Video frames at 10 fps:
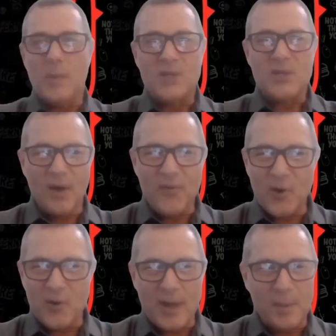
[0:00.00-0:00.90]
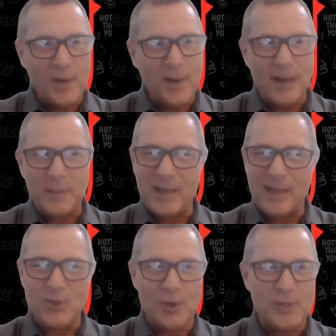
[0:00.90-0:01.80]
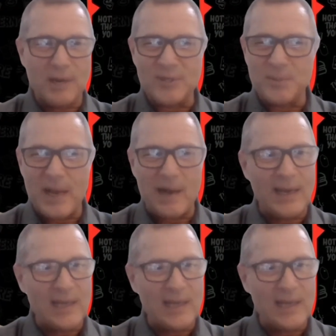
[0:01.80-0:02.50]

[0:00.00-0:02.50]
my cell phone number? I mean, I told you I was married.